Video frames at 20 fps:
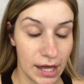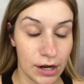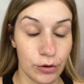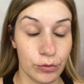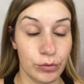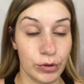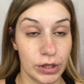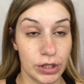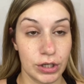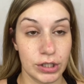a
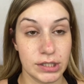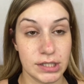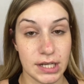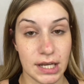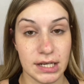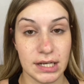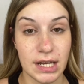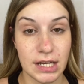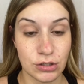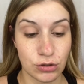really good
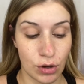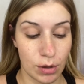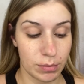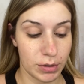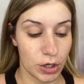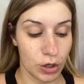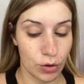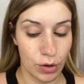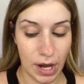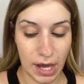skin day, so I'm going
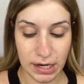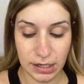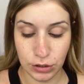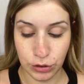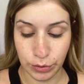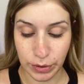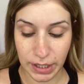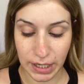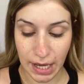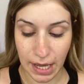to go ahead and
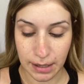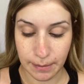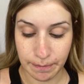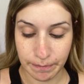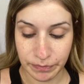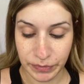do it again.